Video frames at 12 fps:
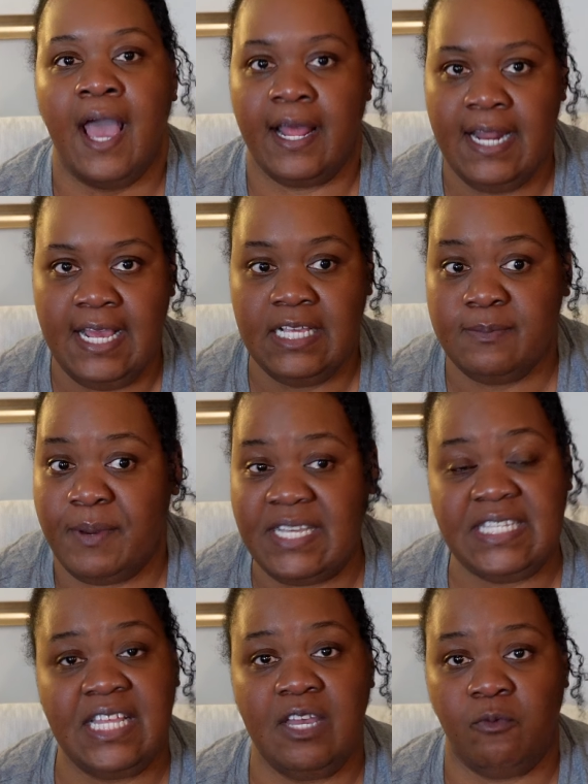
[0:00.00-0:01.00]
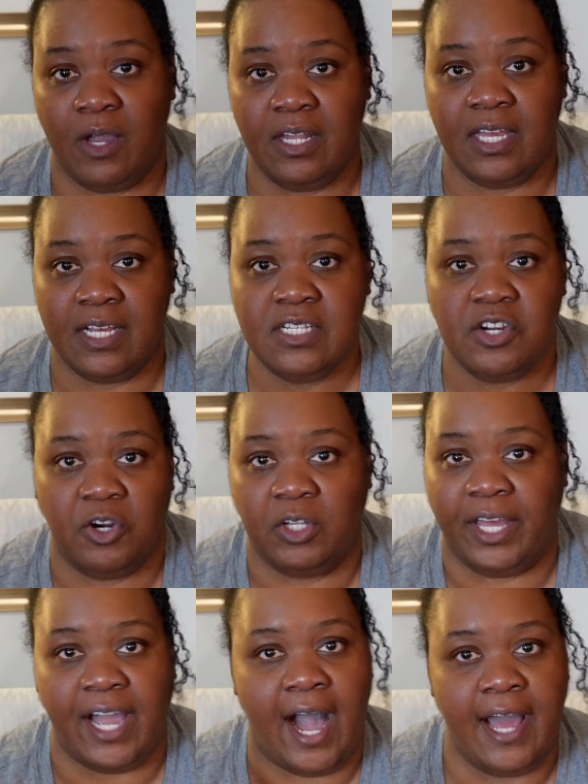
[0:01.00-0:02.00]
And he's basically railing into her,
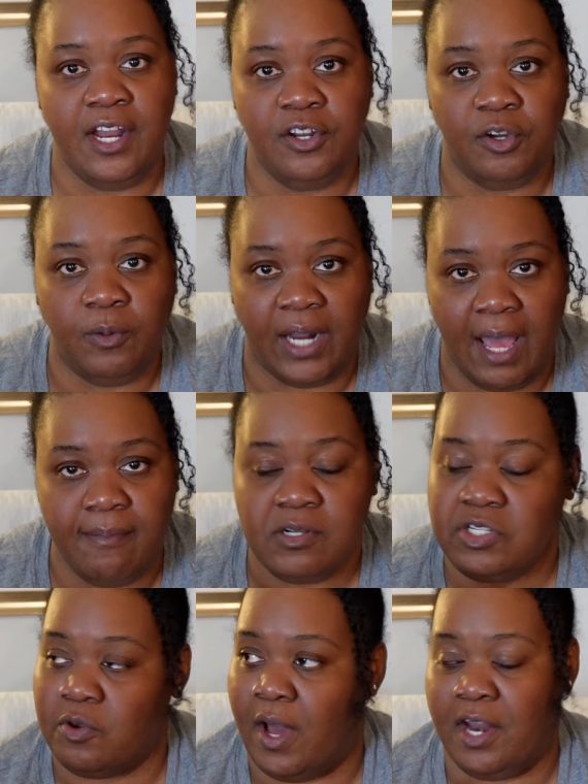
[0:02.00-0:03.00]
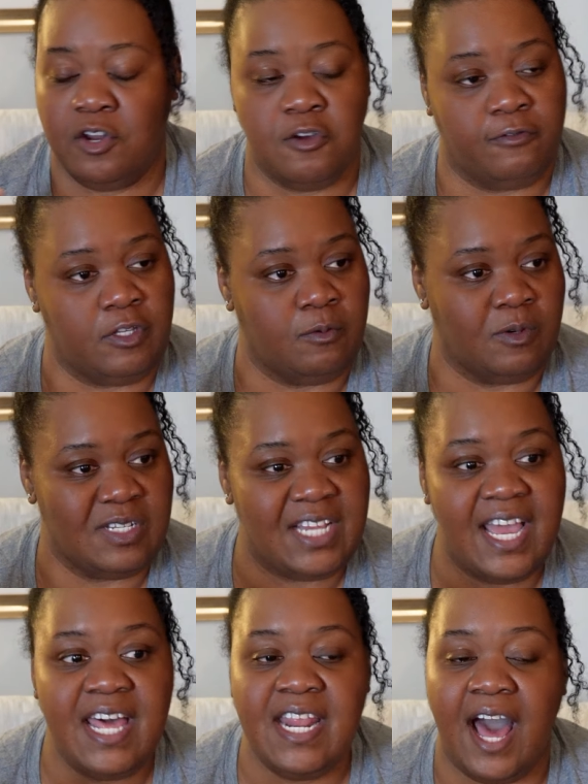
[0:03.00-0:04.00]
I didn't know what happened to you. I didn't know if you were
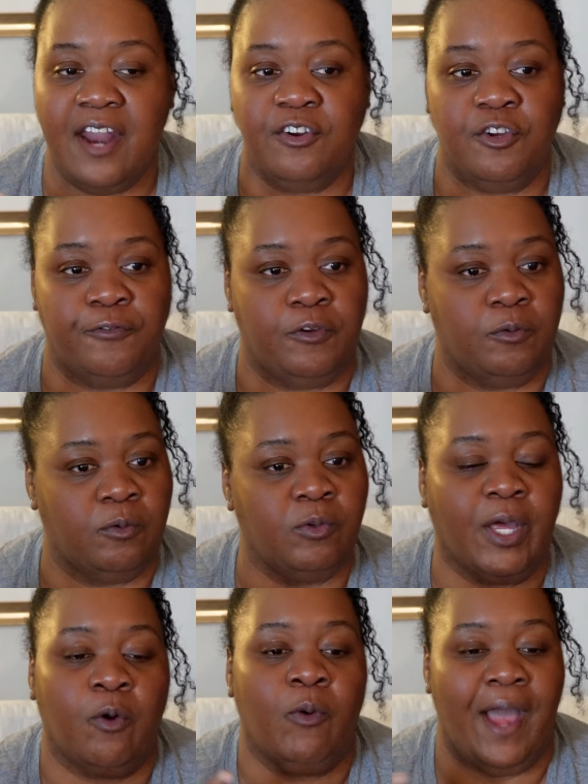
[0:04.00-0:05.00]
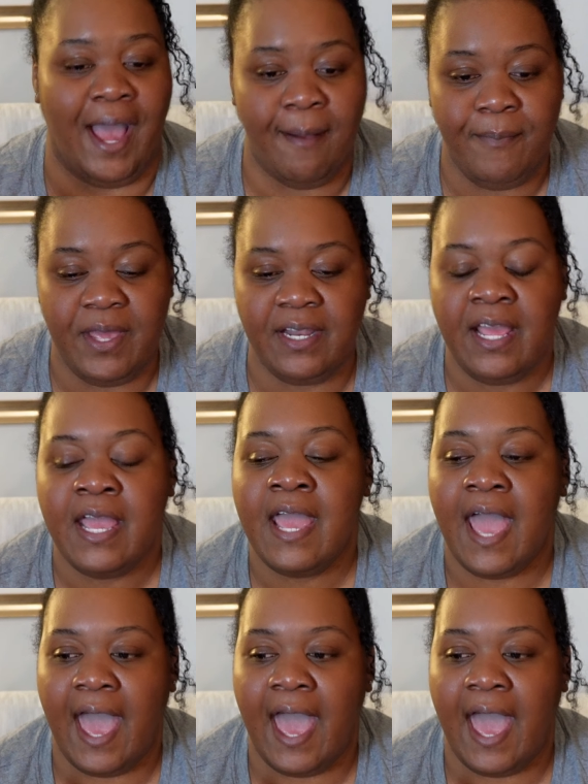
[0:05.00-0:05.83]
dead. I don't know if you were what happened.